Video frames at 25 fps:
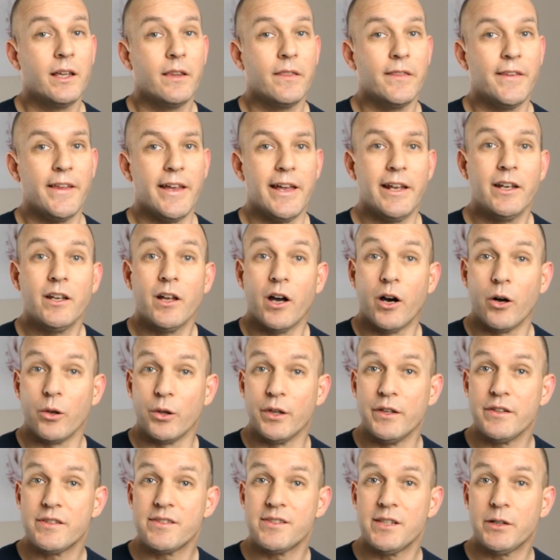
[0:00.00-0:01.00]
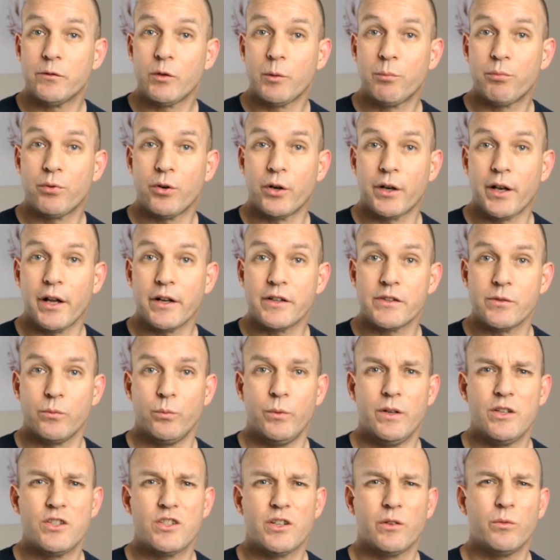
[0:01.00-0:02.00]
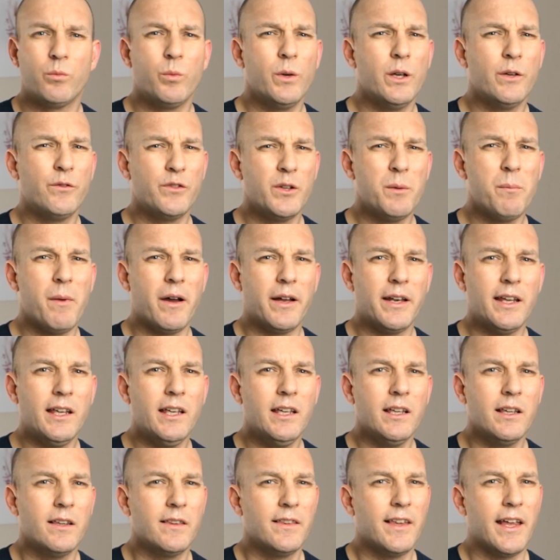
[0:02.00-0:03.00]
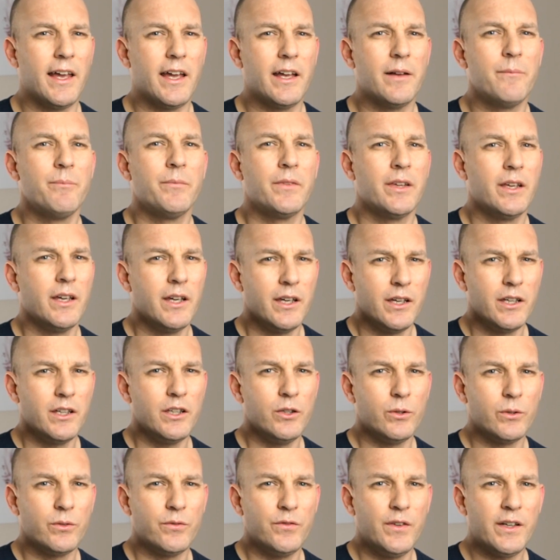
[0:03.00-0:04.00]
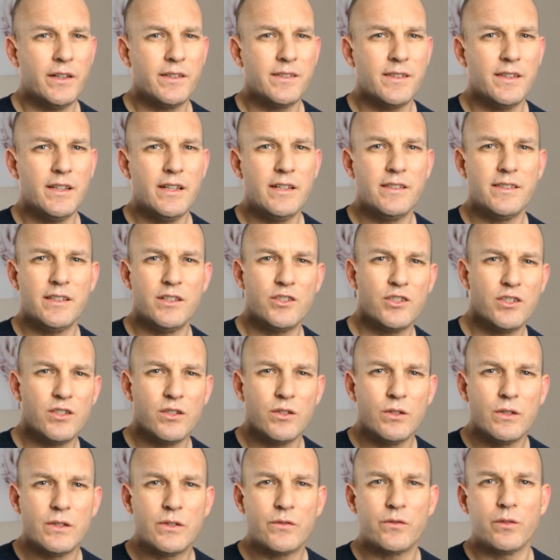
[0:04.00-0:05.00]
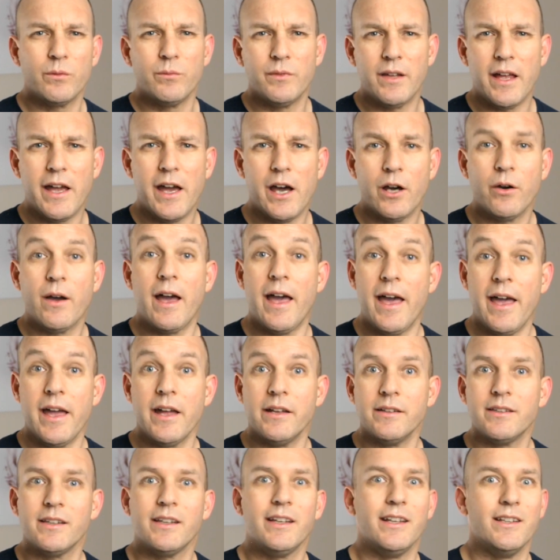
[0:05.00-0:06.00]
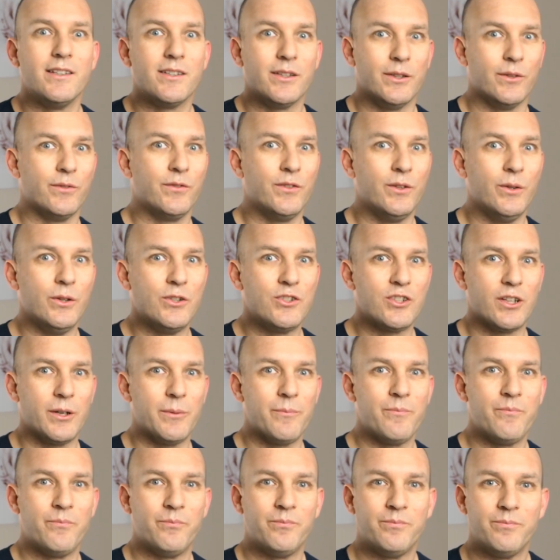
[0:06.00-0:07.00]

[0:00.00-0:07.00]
Then I'll list several products which are worth your money that you'll fix these issues from now and into the future.